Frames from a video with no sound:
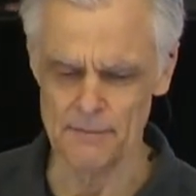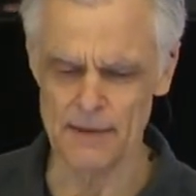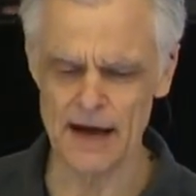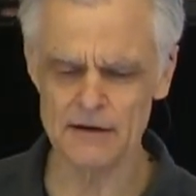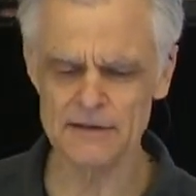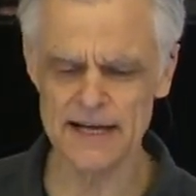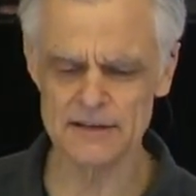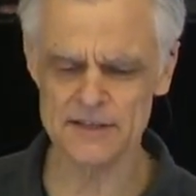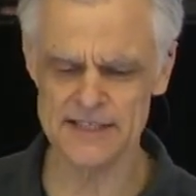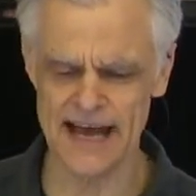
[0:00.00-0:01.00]
Bel
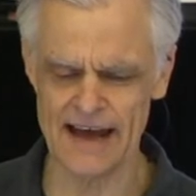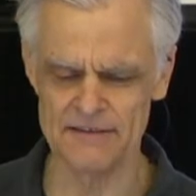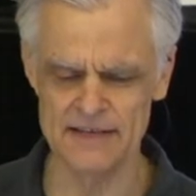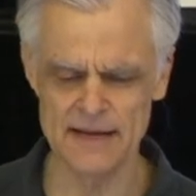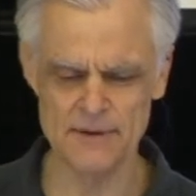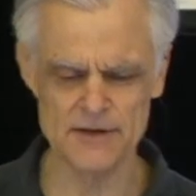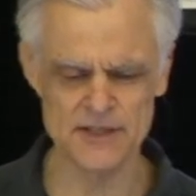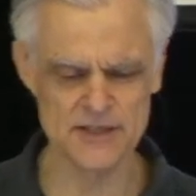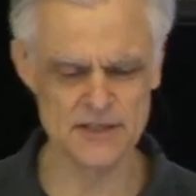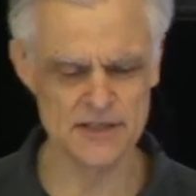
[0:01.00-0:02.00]
kneels down, Nebo
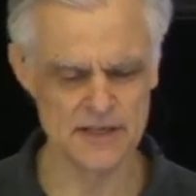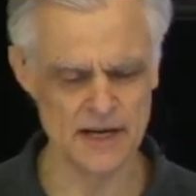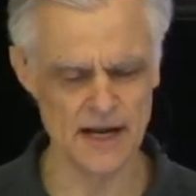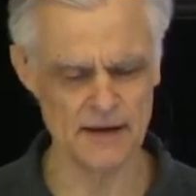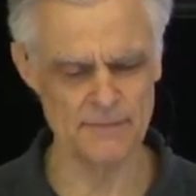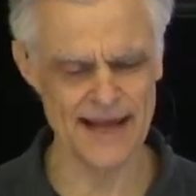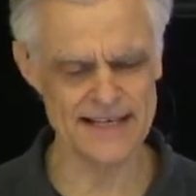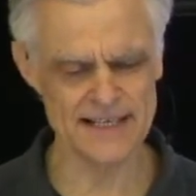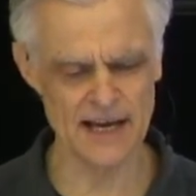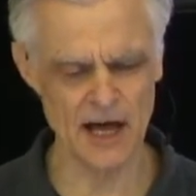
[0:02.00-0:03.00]
uh,
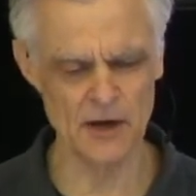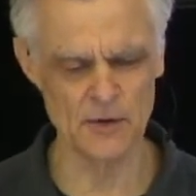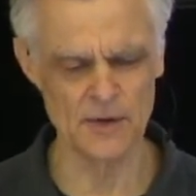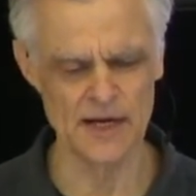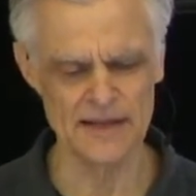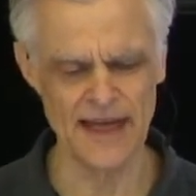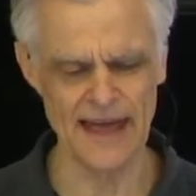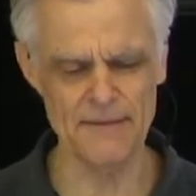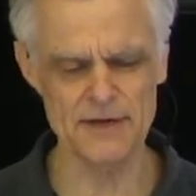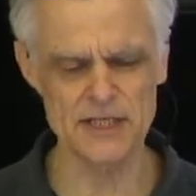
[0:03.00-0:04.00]
bends low. Their
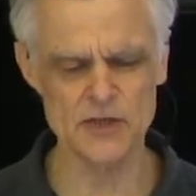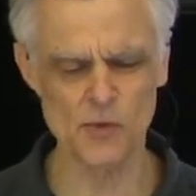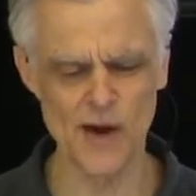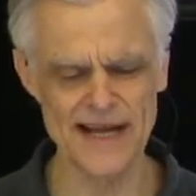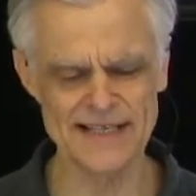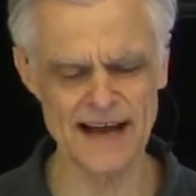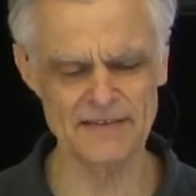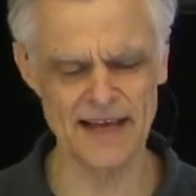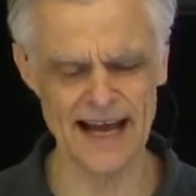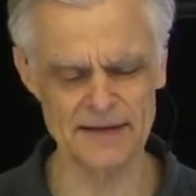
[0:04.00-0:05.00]
images weigh down
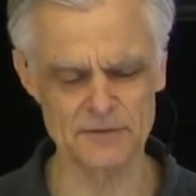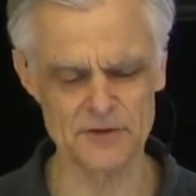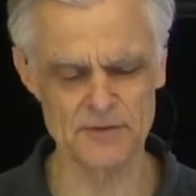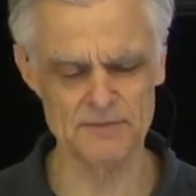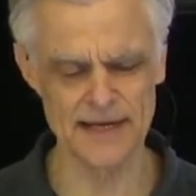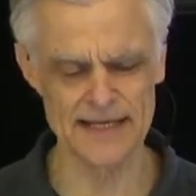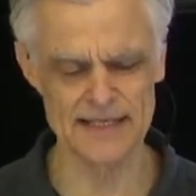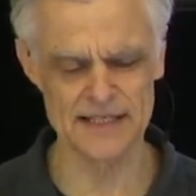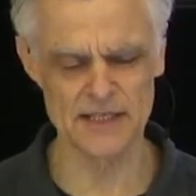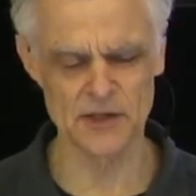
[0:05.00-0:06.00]
the animals and
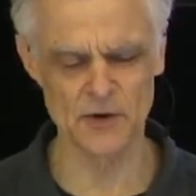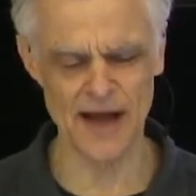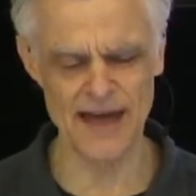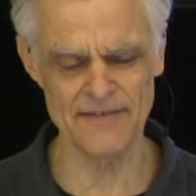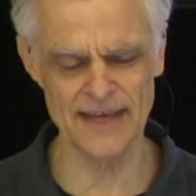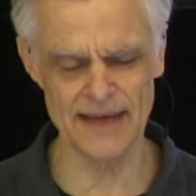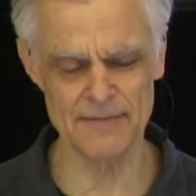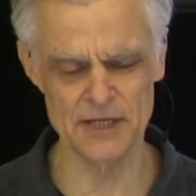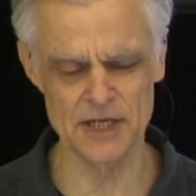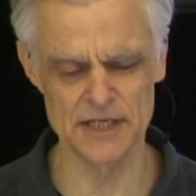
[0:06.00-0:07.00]
beasts. Your heavy
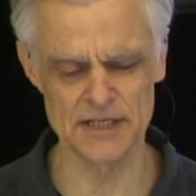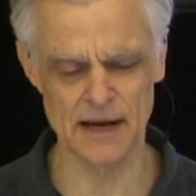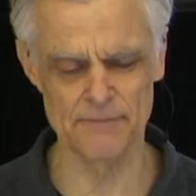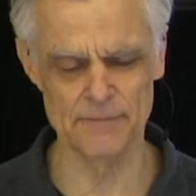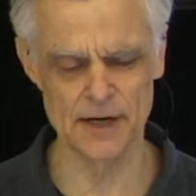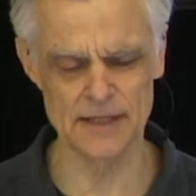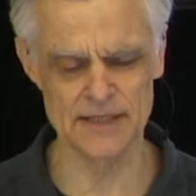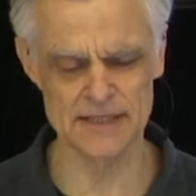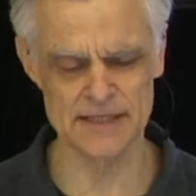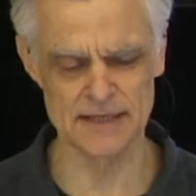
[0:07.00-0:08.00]
images are
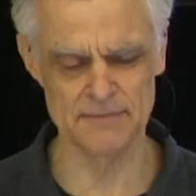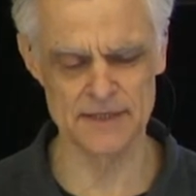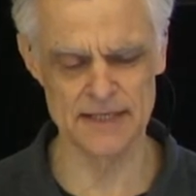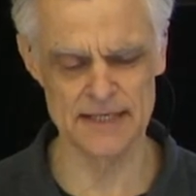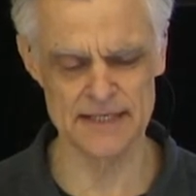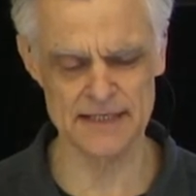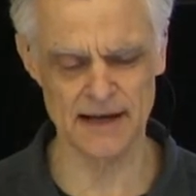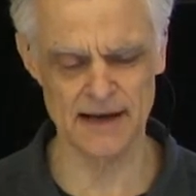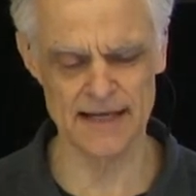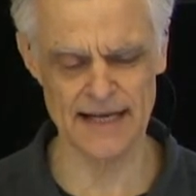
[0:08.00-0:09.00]
burdensome to these
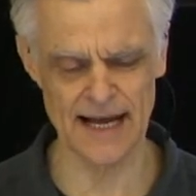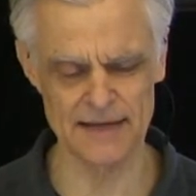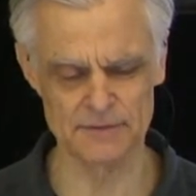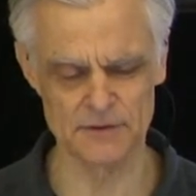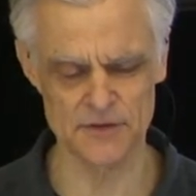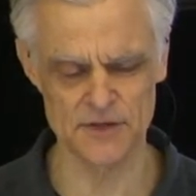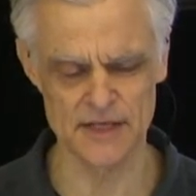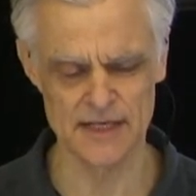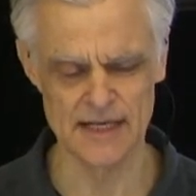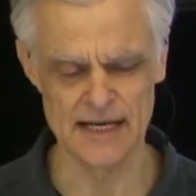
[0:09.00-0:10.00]
tired animals.
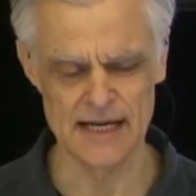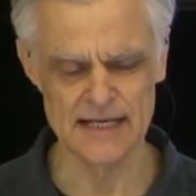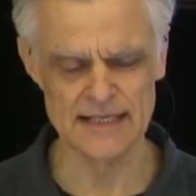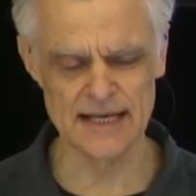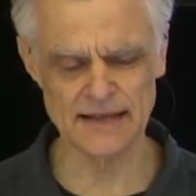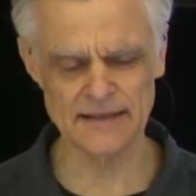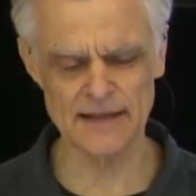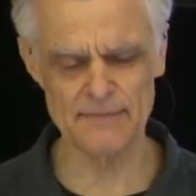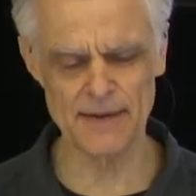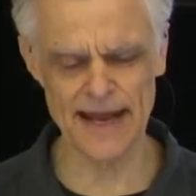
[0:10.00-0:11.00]
Together
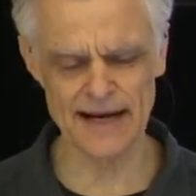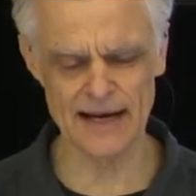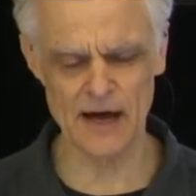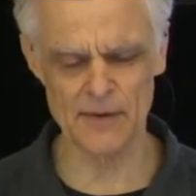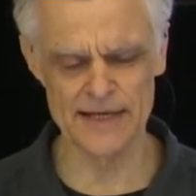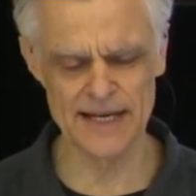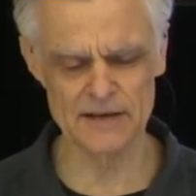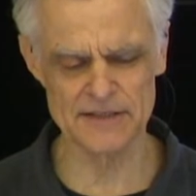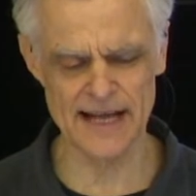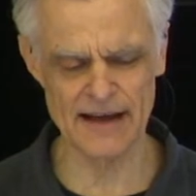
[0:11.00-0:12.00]
they bend low and
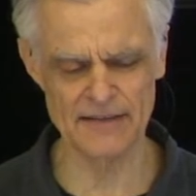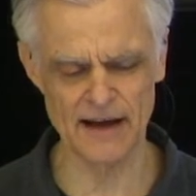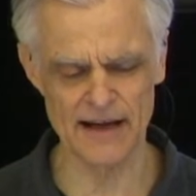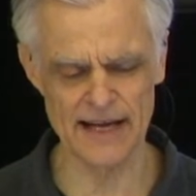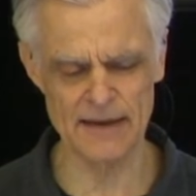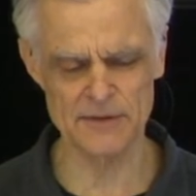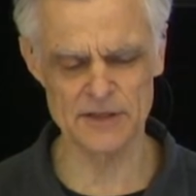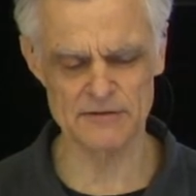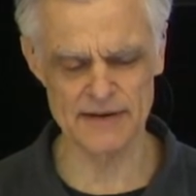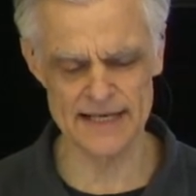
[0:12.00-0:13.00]
kneel down. They're unable
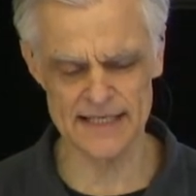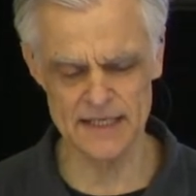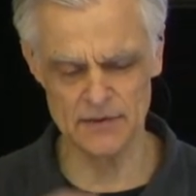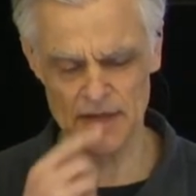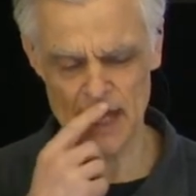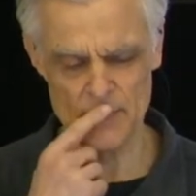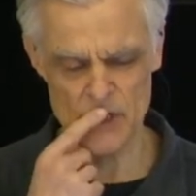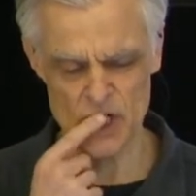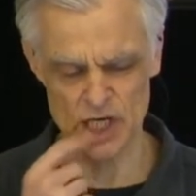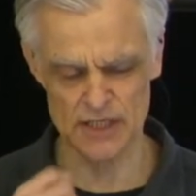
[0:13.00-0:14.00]
to rescue the
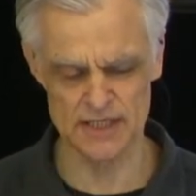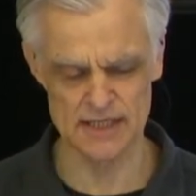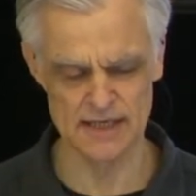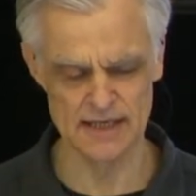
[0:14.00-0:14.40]
images.